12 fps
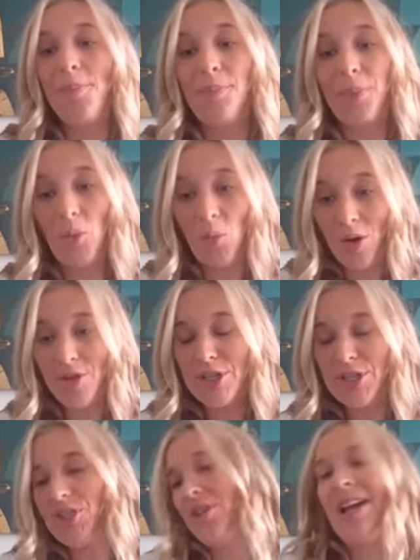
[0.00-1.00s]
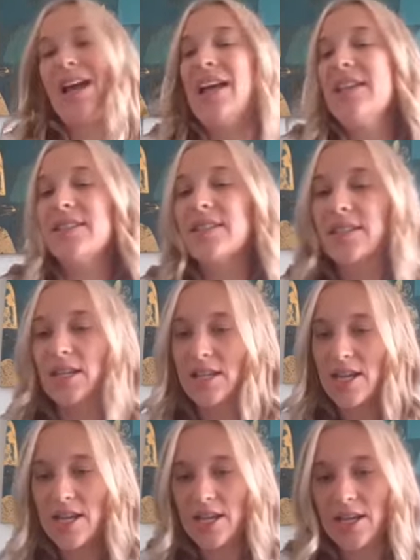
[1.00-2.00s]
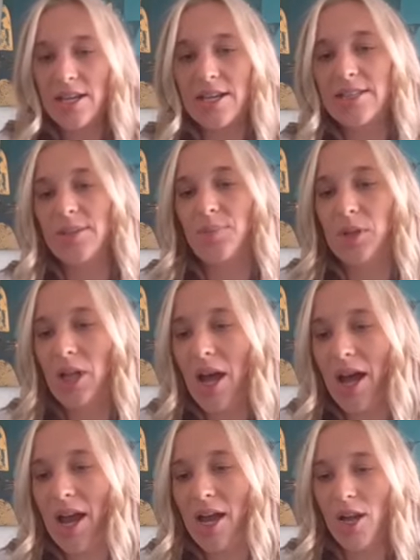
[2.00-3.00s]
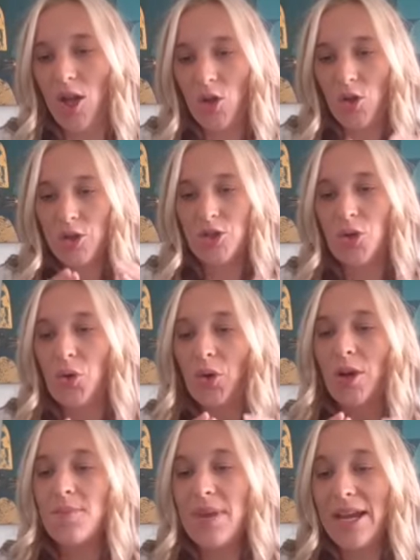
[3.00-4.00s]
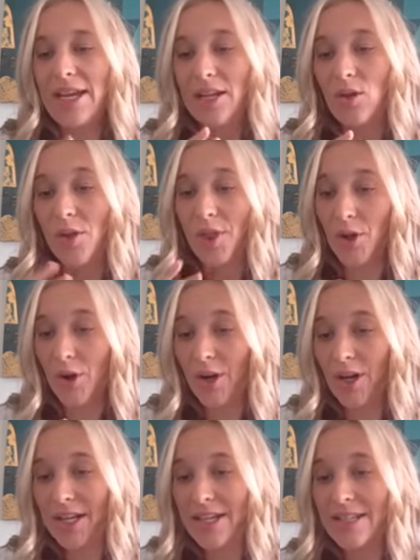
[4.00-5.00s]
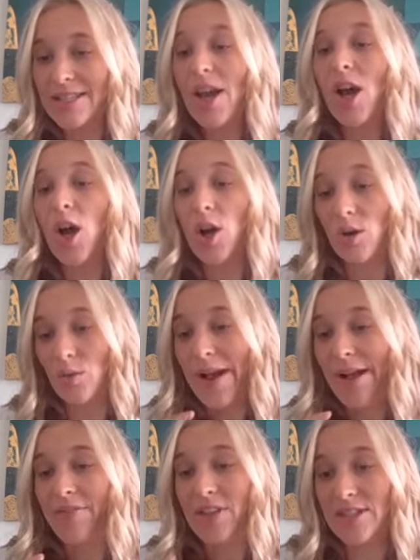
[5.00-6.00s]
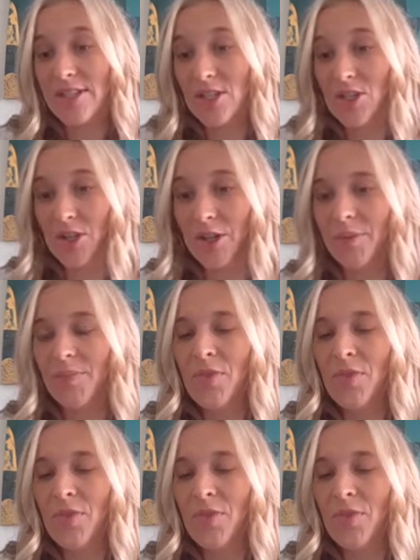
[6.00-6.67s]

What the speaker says: But what the student hasn't done here is applied the 2 competing authorities around this issue.